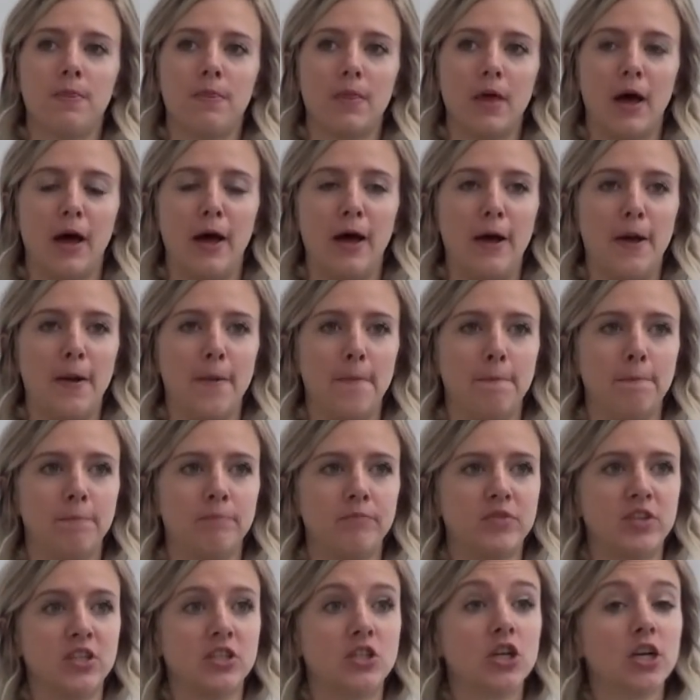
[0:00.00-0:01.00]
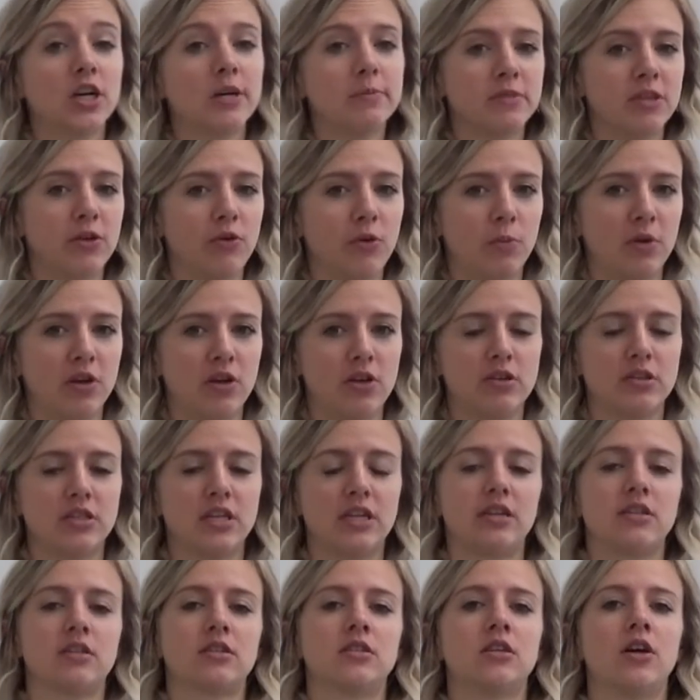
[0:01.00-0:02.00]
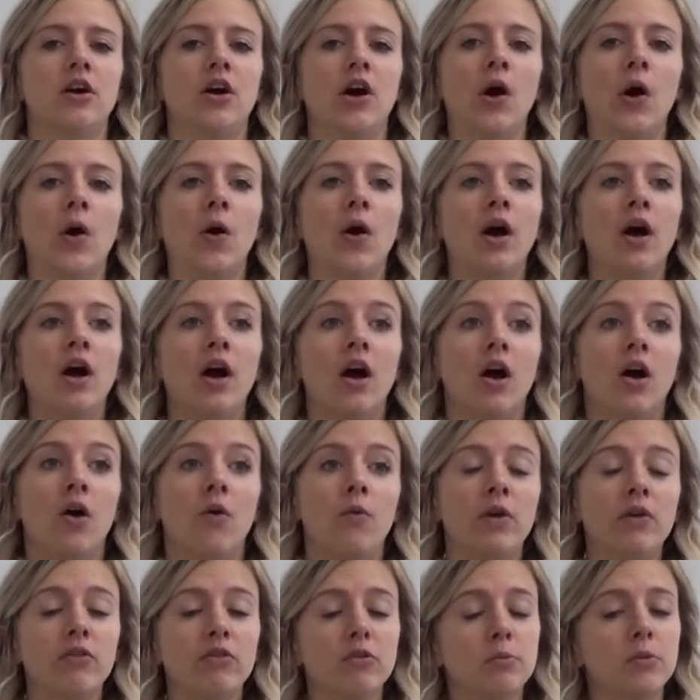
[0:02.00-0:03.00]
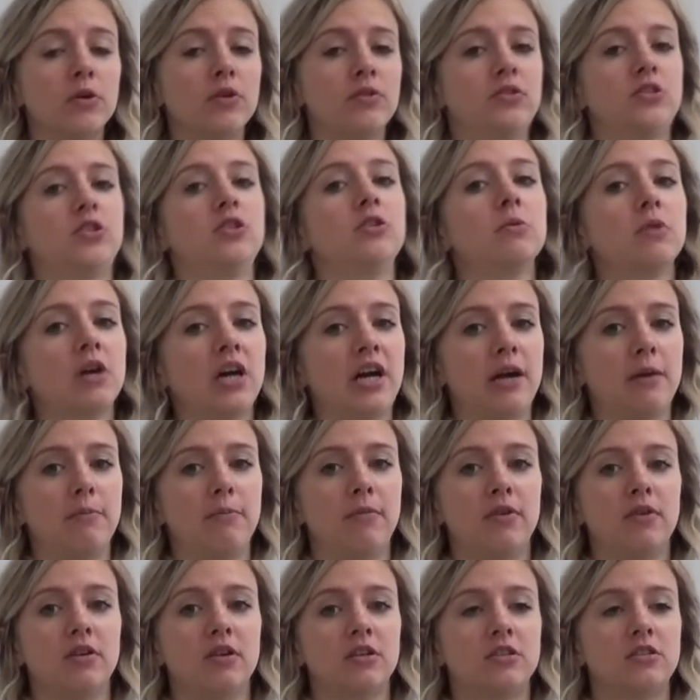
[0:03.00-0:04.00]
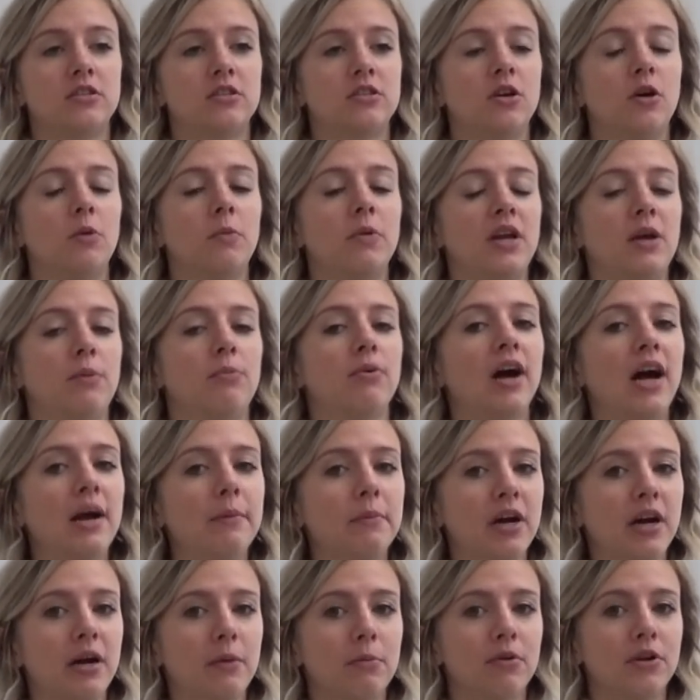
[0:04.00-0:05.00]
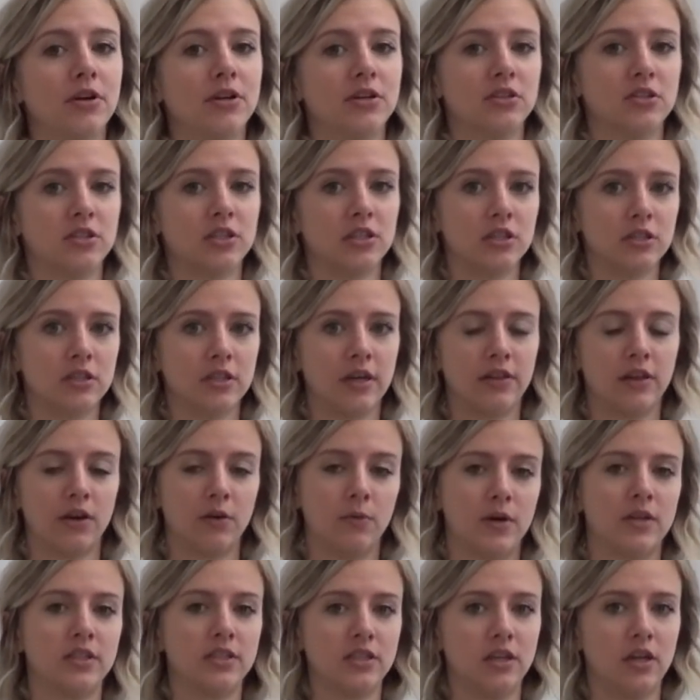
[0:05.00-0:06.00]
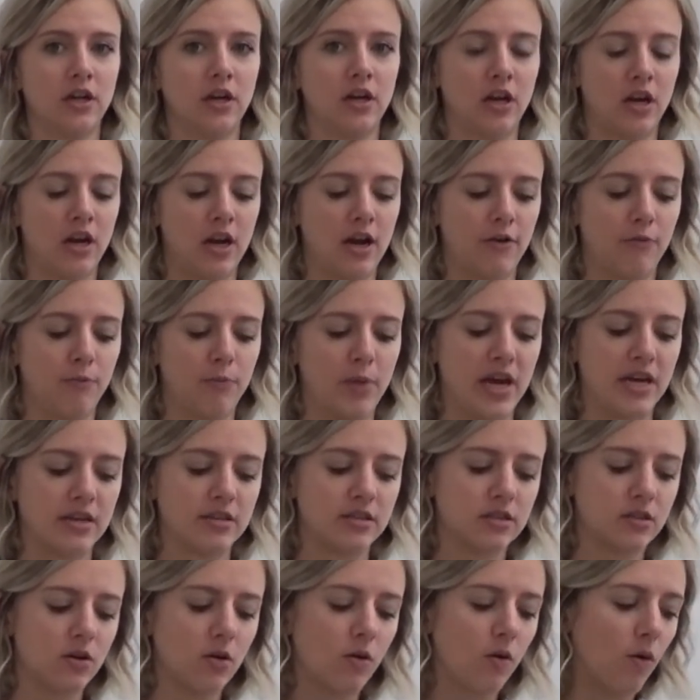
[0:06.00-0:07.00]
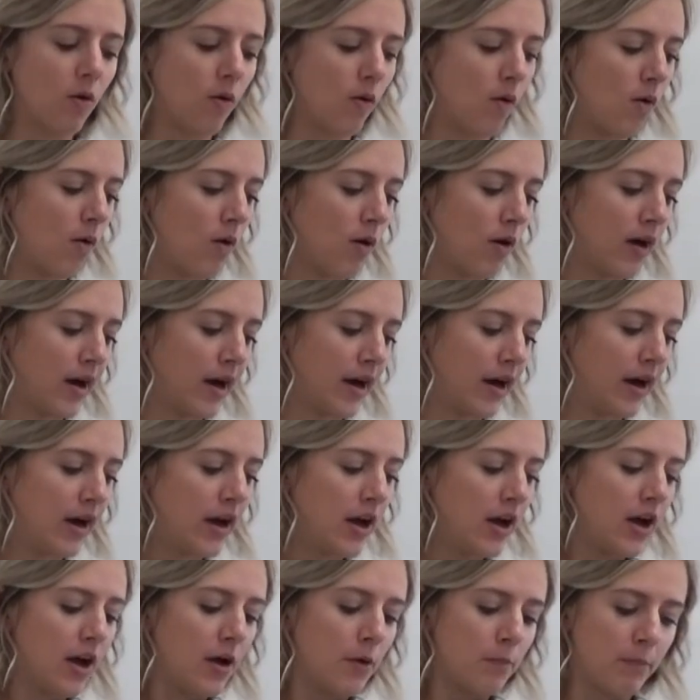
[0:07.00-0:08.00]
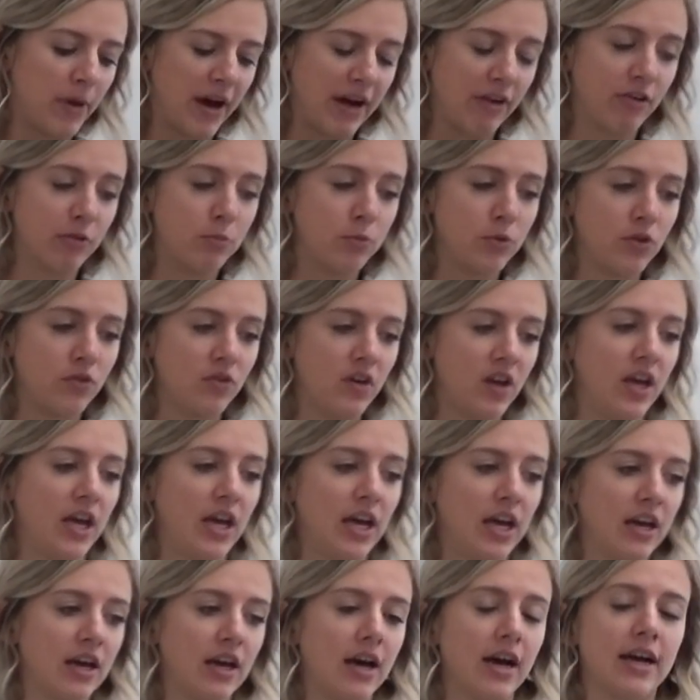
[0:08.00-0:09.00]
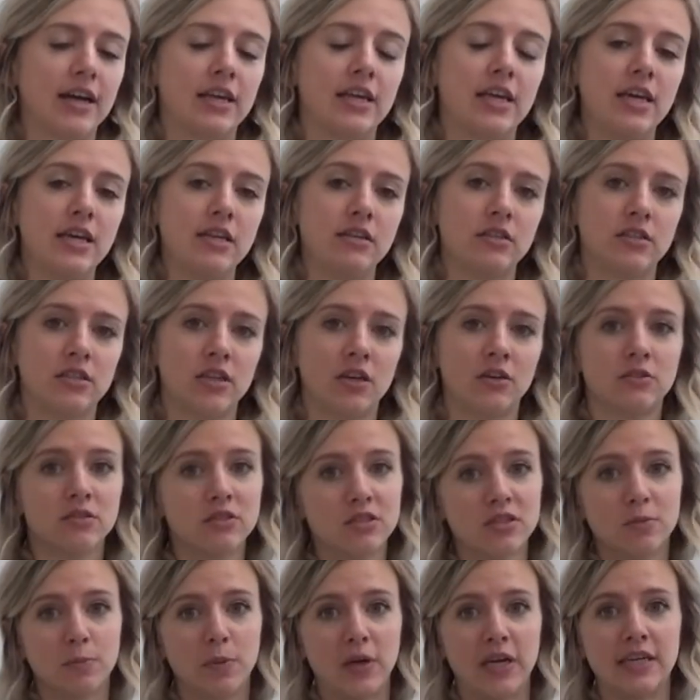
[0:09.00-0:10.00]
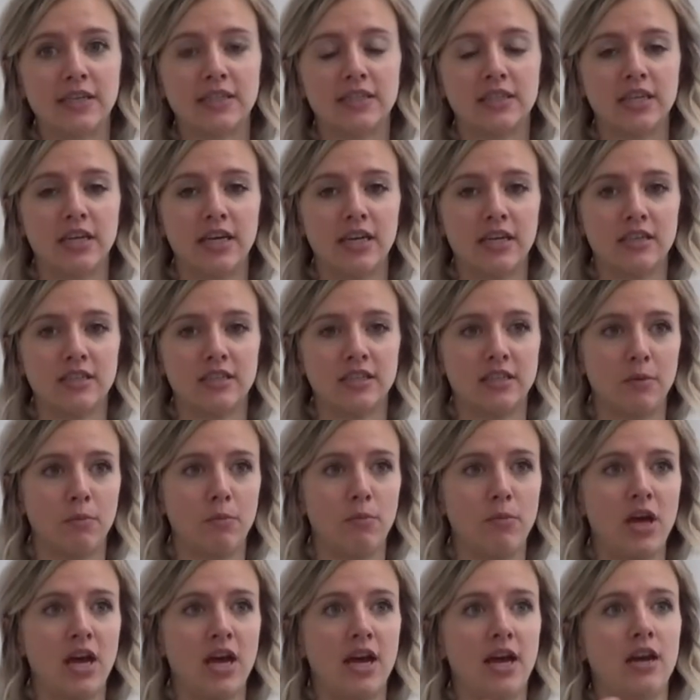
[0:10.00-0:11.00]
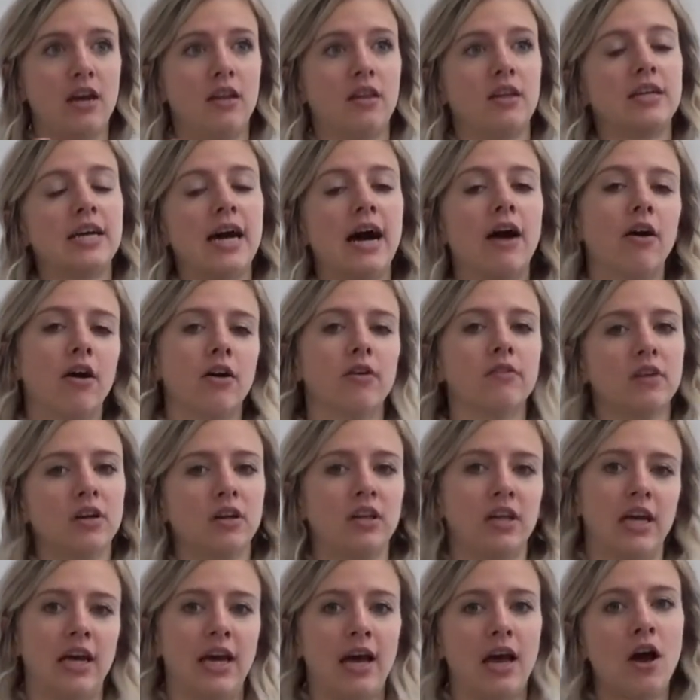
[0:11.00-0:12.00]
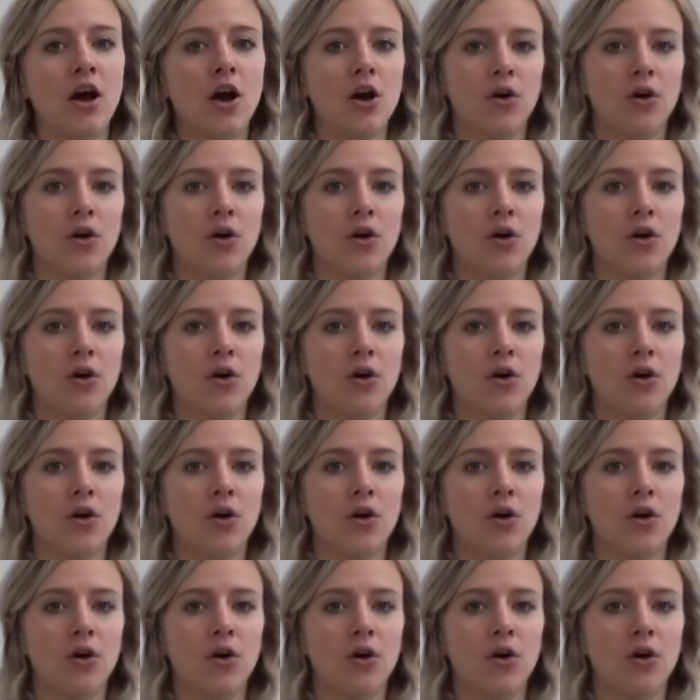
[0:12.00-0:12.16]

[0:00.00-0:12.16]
the terms that we've been using. So we removed so many primary producers that there wasn't a good enough base. Or by removing a keystone species that made the tower really